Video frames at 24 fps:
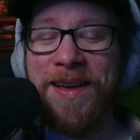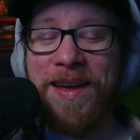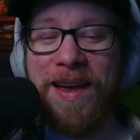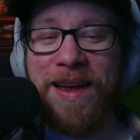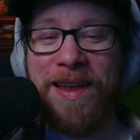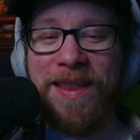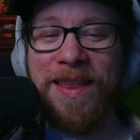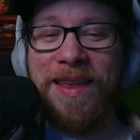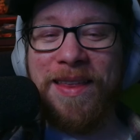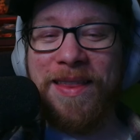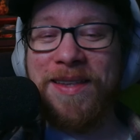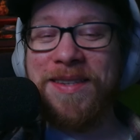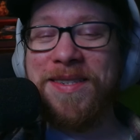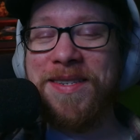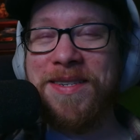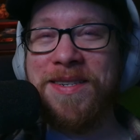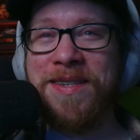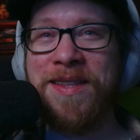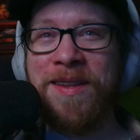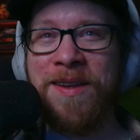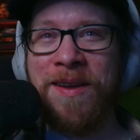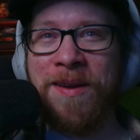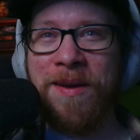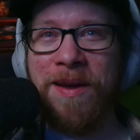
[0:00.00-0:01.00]
I think this
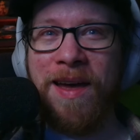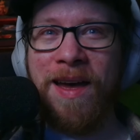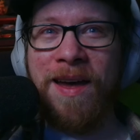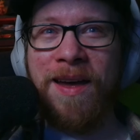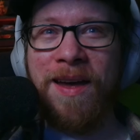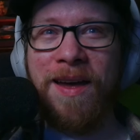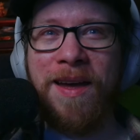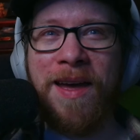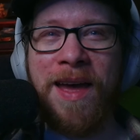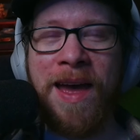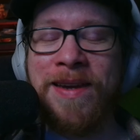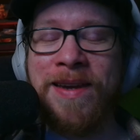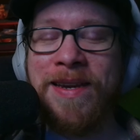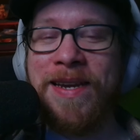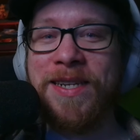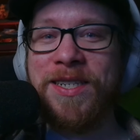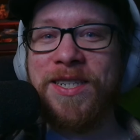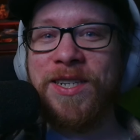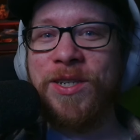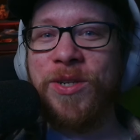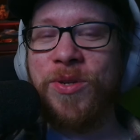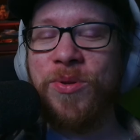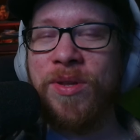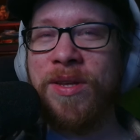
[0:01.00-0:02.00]
is the
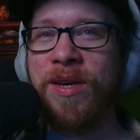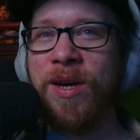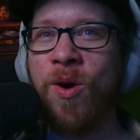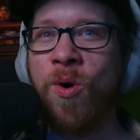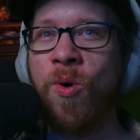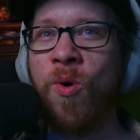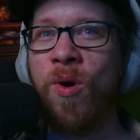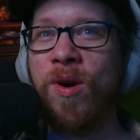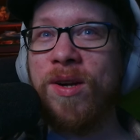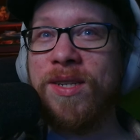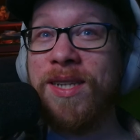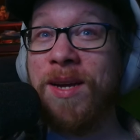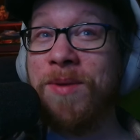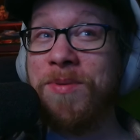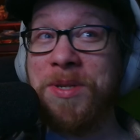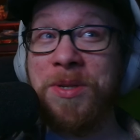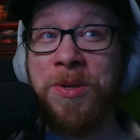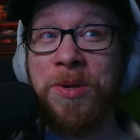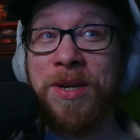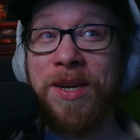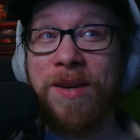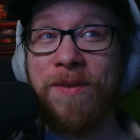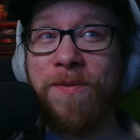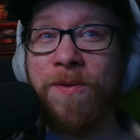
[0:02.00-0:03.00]
addition to the chorus I was
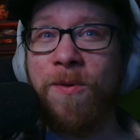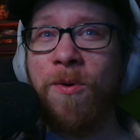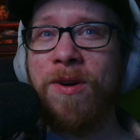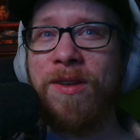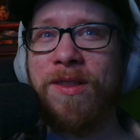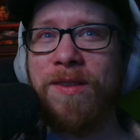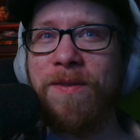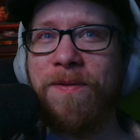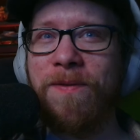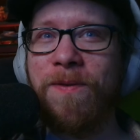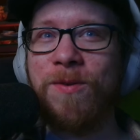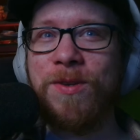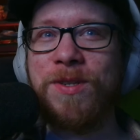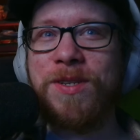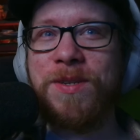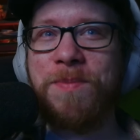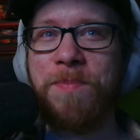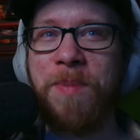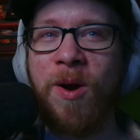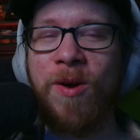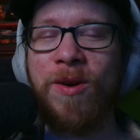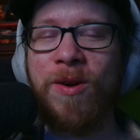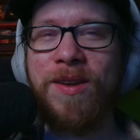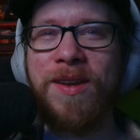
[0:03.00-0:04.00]
looking for in the first
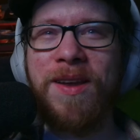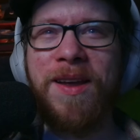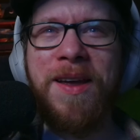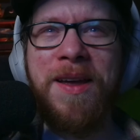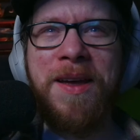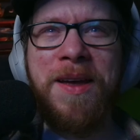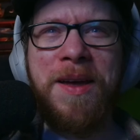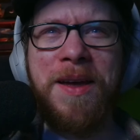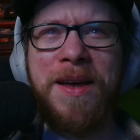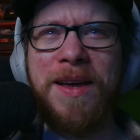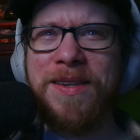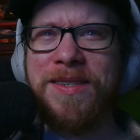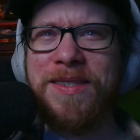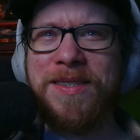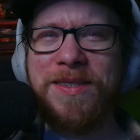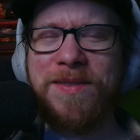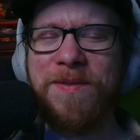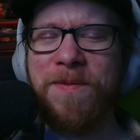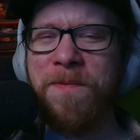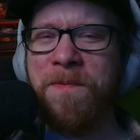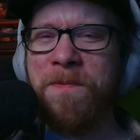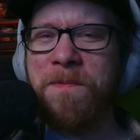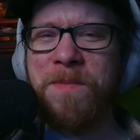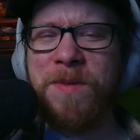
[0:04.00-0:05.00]
part. It's just
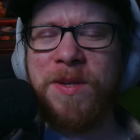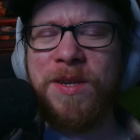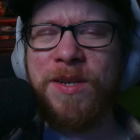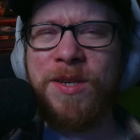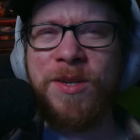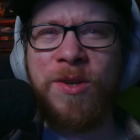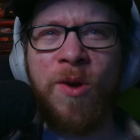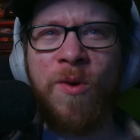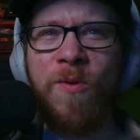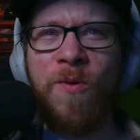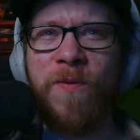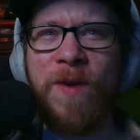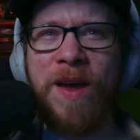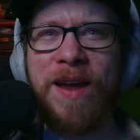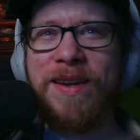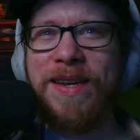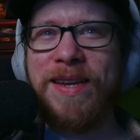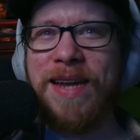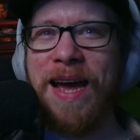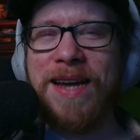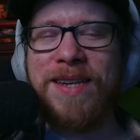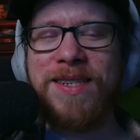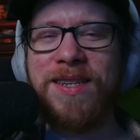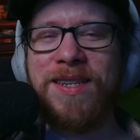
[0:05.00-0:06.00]
so
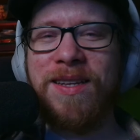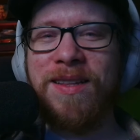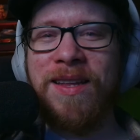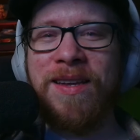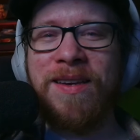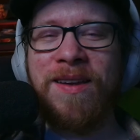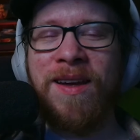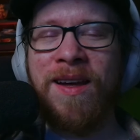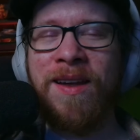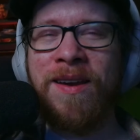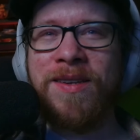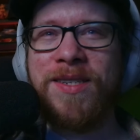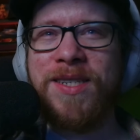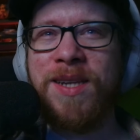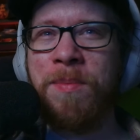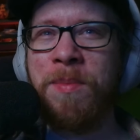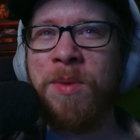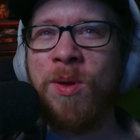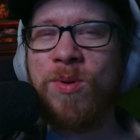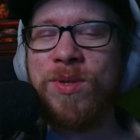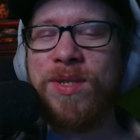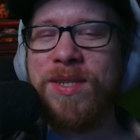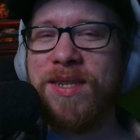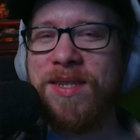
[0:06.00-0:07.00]
fantastically done. Some of
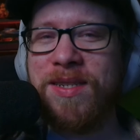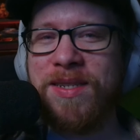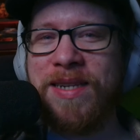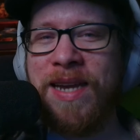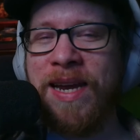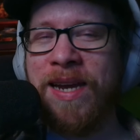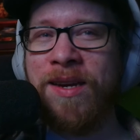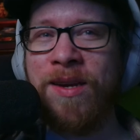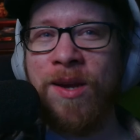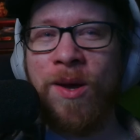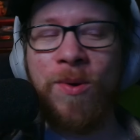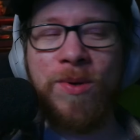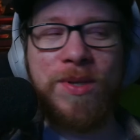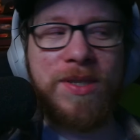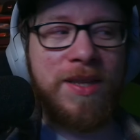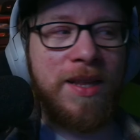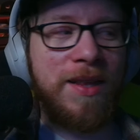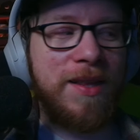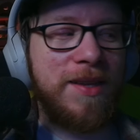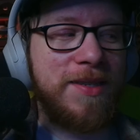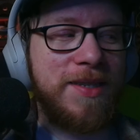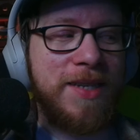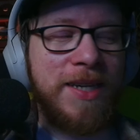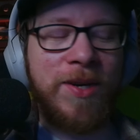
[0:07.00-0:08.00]
those sustained notes
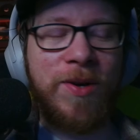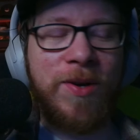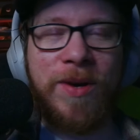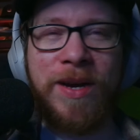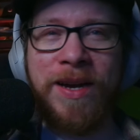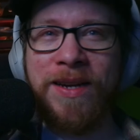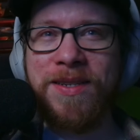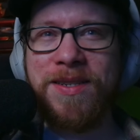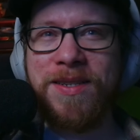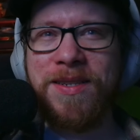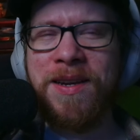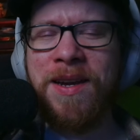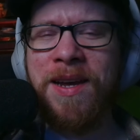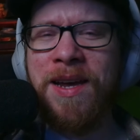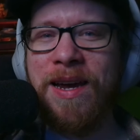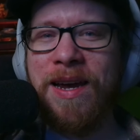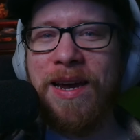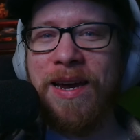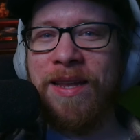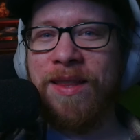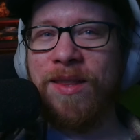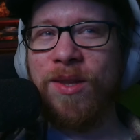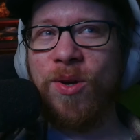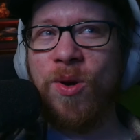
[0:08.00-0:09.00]
that the singer hits
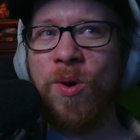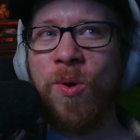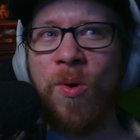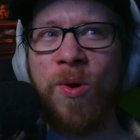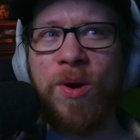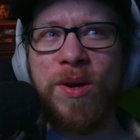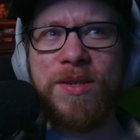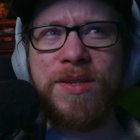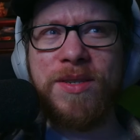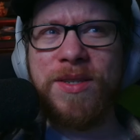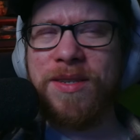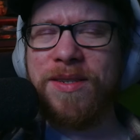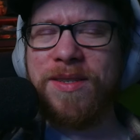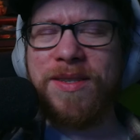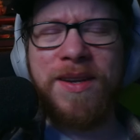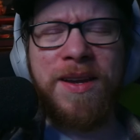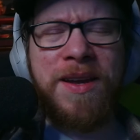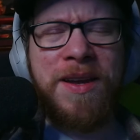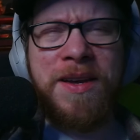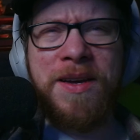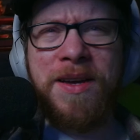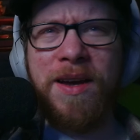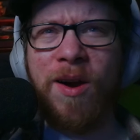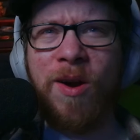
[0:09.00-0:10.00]
in the chorus just
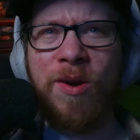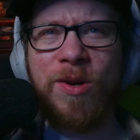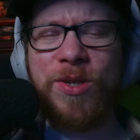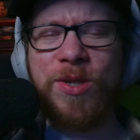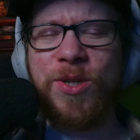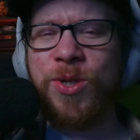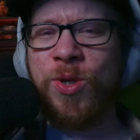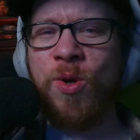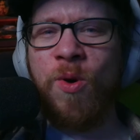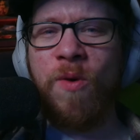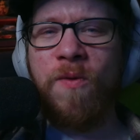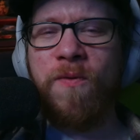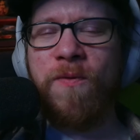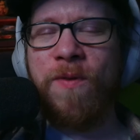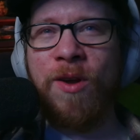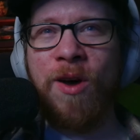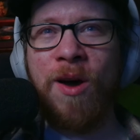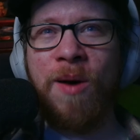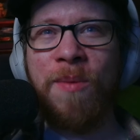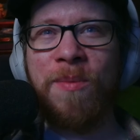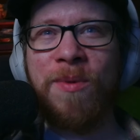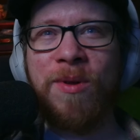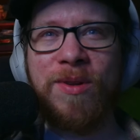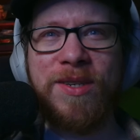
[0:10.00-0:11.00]
are so
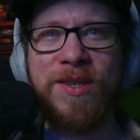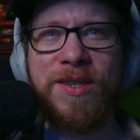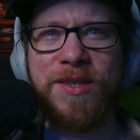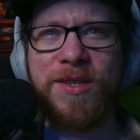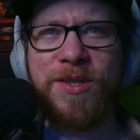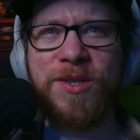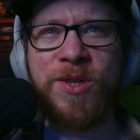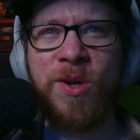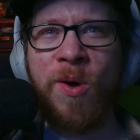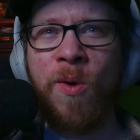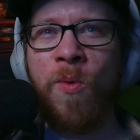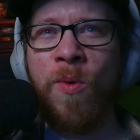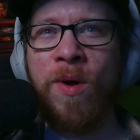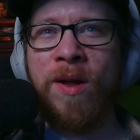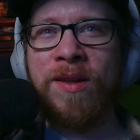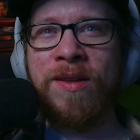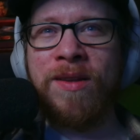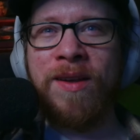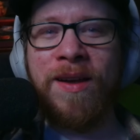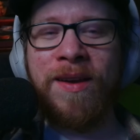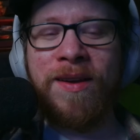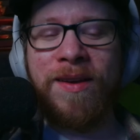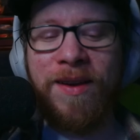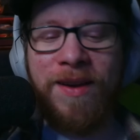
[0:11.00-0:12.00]
phenomenal, just so well
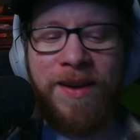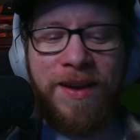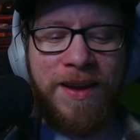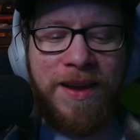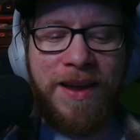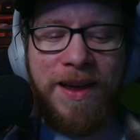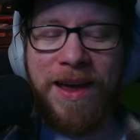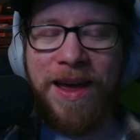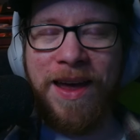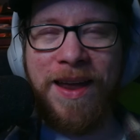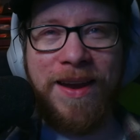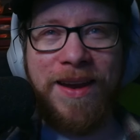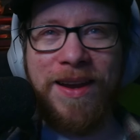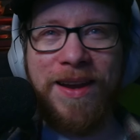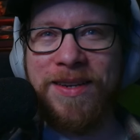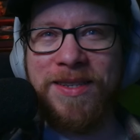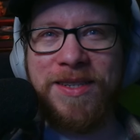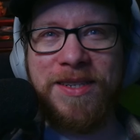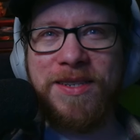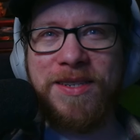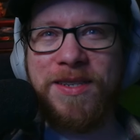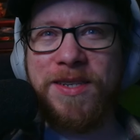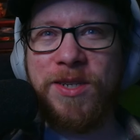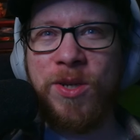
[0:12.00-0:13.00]
done. And it
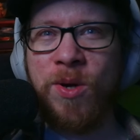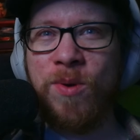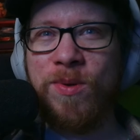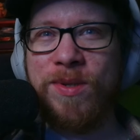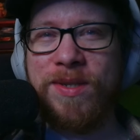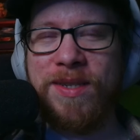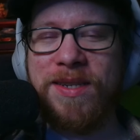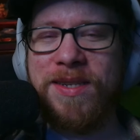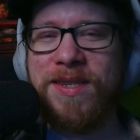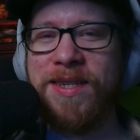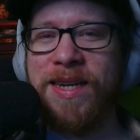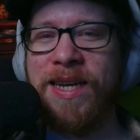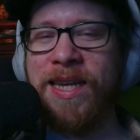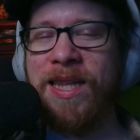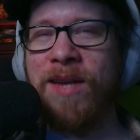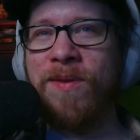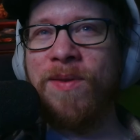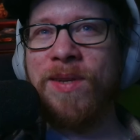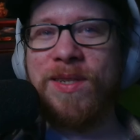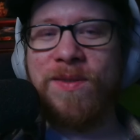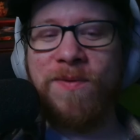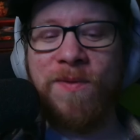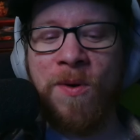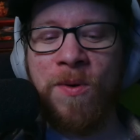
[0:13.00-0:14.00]
just shows the skill of
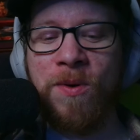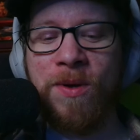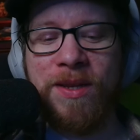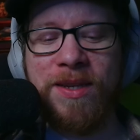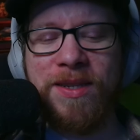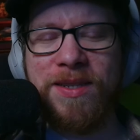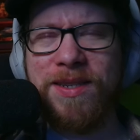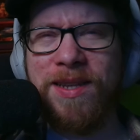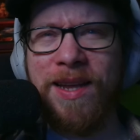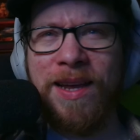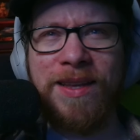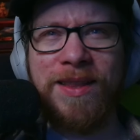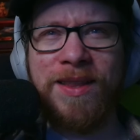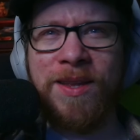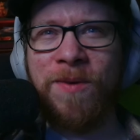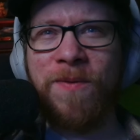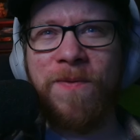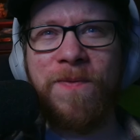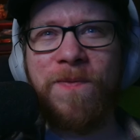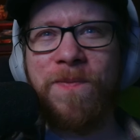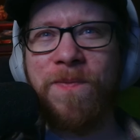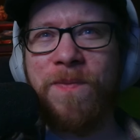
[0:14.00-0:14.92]
this vocalist. Like they're